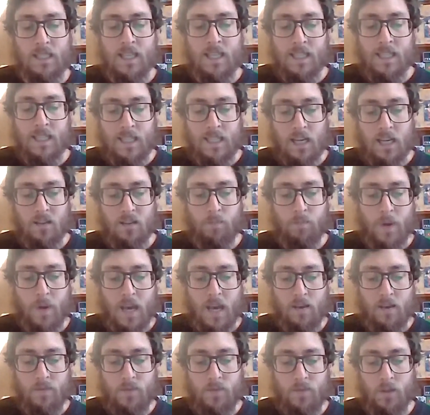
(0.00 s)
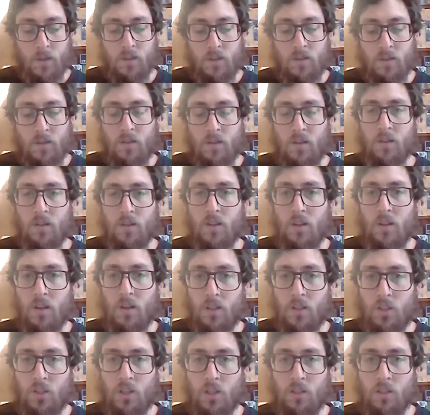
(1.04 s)
stand barefoot on
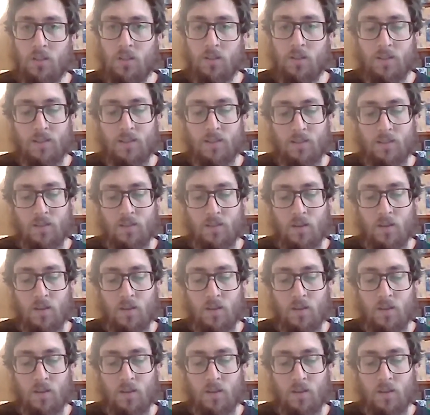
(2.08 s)
urchins,